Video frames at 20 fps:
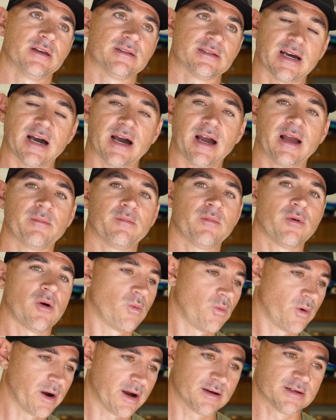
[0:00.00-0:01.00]
Time
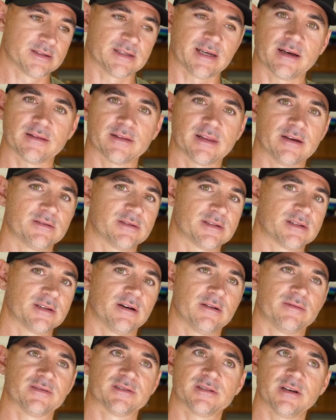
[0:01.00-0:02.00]
wears out that
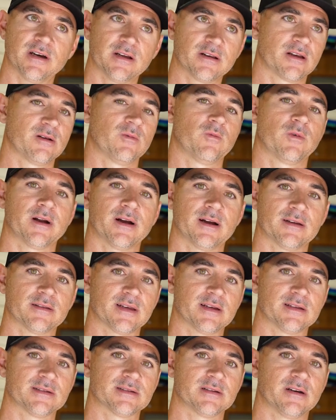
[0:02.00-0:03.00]
stuff, sun can wear out
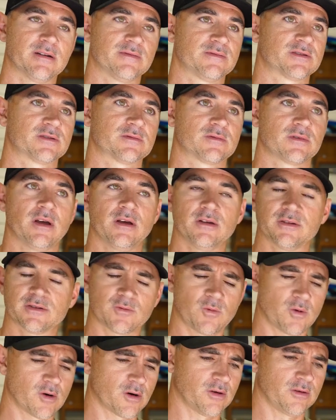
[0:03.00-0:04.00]
that stuff,
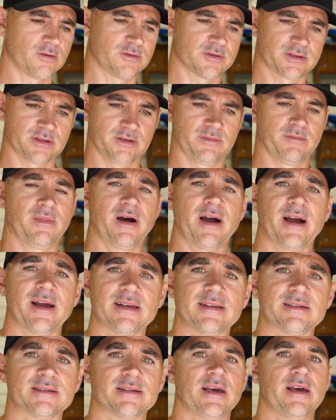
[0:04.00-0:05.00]
squirrels,
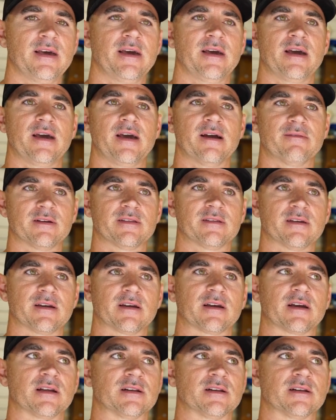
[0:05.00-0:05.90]
mice, everything